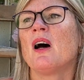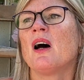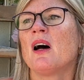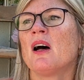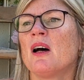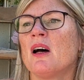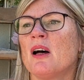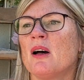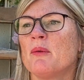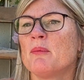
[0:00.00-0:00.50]

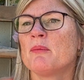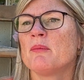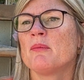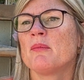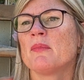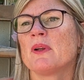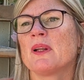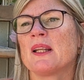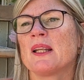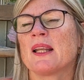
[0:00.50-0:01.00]

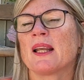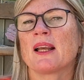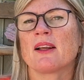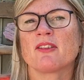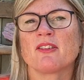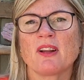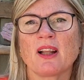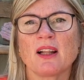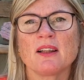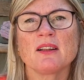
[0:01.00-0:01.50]

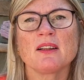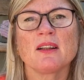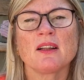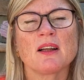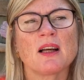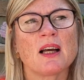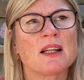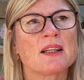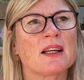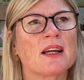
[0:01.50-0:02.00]
ESL,
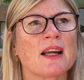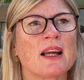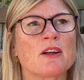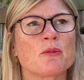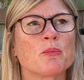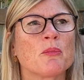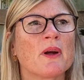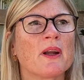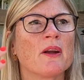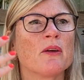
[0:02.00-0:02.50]
and I had
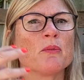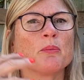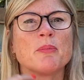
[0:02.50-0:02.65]
my own